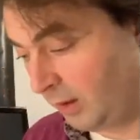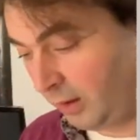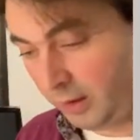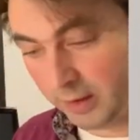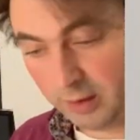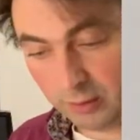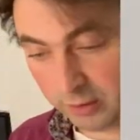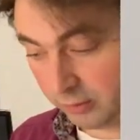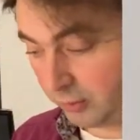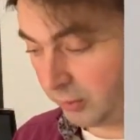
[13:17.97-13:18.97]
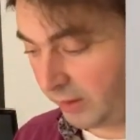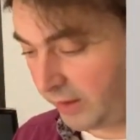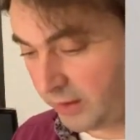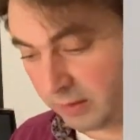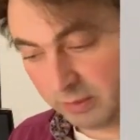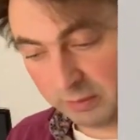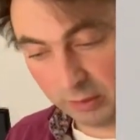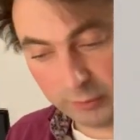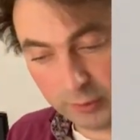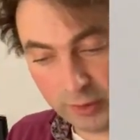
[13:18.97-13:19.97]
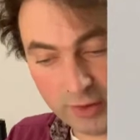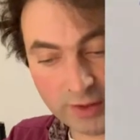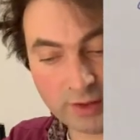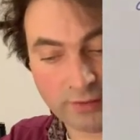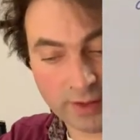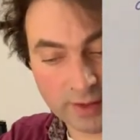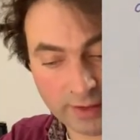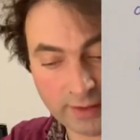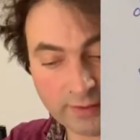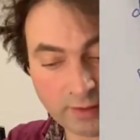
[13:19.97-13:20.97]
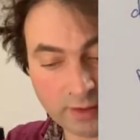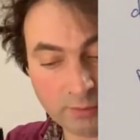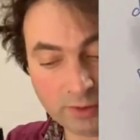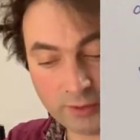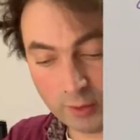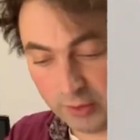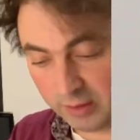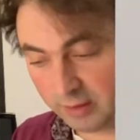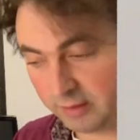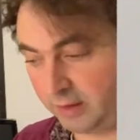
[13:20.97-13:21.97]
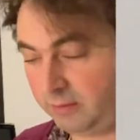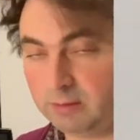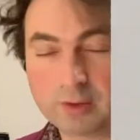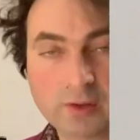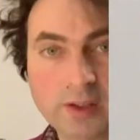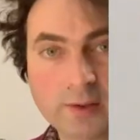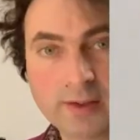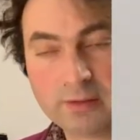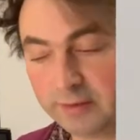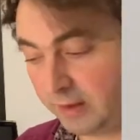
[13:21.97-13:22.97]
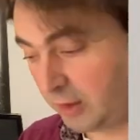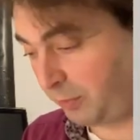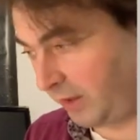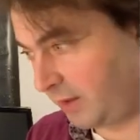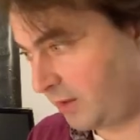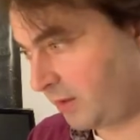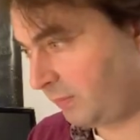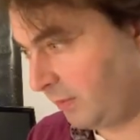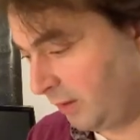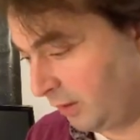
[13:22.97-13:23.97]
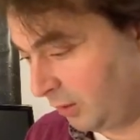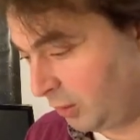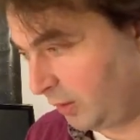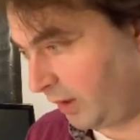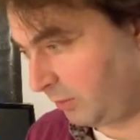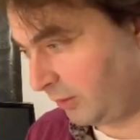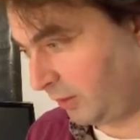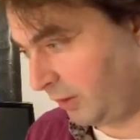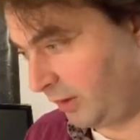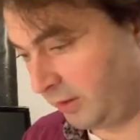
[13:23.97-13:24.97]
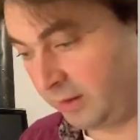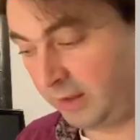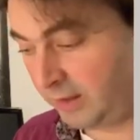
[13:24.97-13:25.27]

And in order to do this, we will first translate our Hamiltonian that we wrote down in real space to an Hamiltonian in